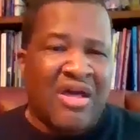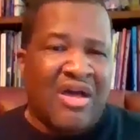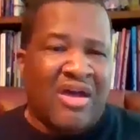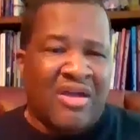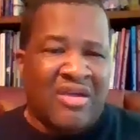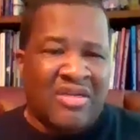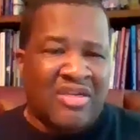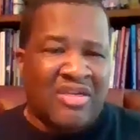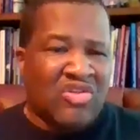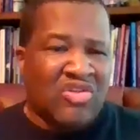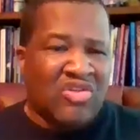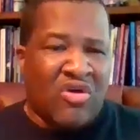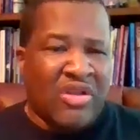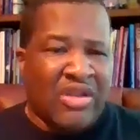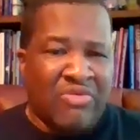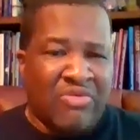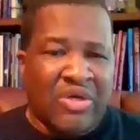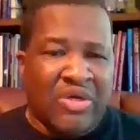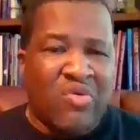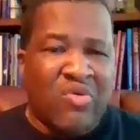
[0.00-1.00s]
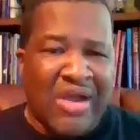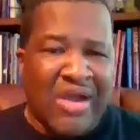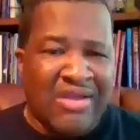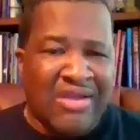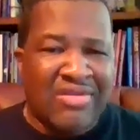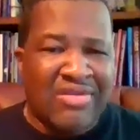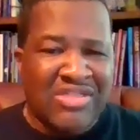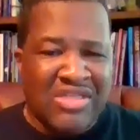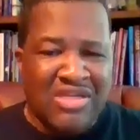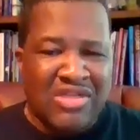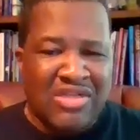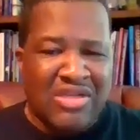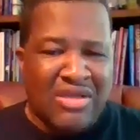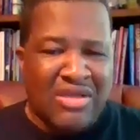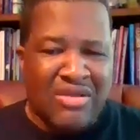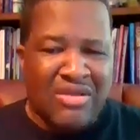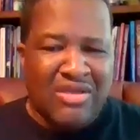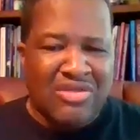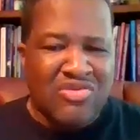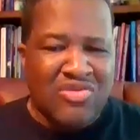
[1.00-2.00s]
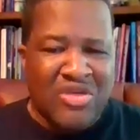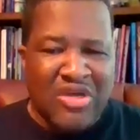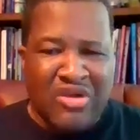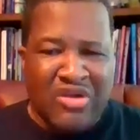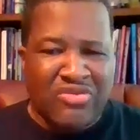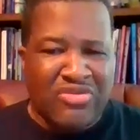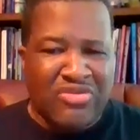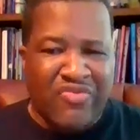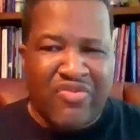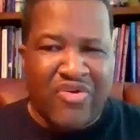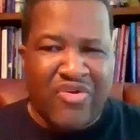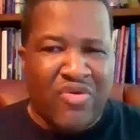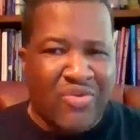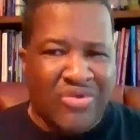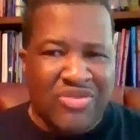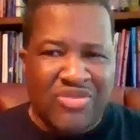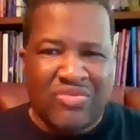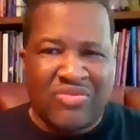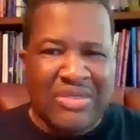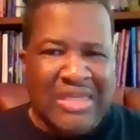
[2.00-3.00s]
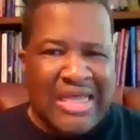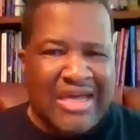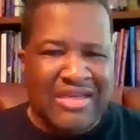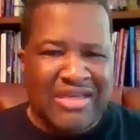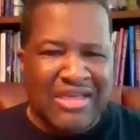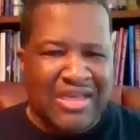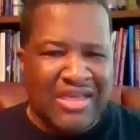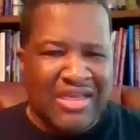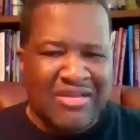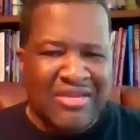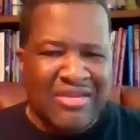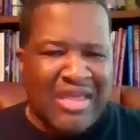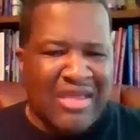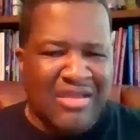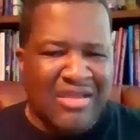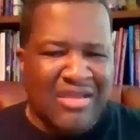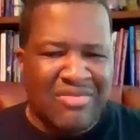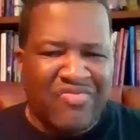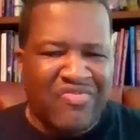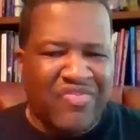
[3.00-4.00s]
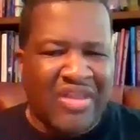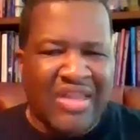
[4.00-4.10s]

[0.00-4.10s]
All they're requiring is that you get on your phone once you log in and